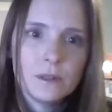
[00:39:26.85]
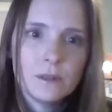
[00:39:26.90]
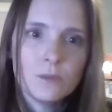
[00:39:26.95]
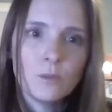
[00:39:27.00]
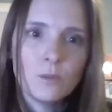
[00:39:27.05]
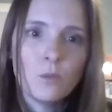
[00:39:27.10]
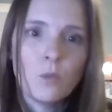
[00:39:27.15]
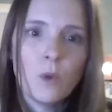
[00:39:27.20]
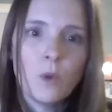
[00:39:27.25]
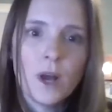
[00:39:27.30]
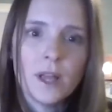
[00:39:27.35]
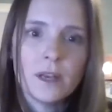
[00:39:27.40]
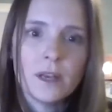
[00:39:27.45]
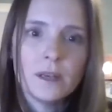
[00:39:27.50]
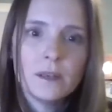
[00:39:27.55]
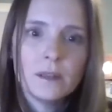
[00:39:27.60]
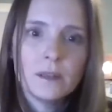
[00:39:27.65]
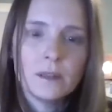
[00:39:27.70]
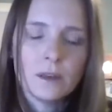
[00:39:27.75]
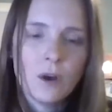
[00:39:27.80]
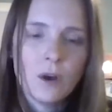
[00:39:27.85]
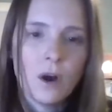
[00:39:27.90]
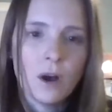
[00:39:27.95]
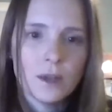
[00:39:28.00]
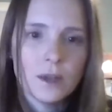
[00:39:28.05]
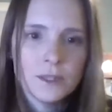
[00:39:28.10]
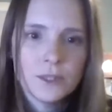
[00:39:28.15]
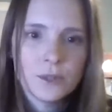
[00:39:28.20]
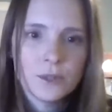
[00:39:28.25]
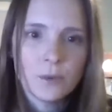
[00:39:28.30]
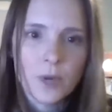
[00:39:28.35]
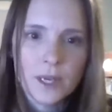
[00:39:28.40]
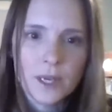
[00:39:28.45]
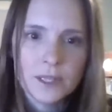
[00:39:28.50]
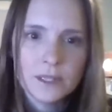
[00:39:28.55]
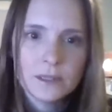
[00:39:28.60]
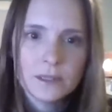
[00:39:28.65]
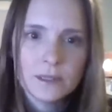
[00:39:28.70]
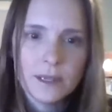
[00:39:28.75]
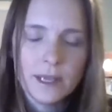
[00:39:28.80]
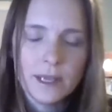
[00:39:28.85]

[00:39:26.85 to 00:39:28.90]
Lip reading: what the cost was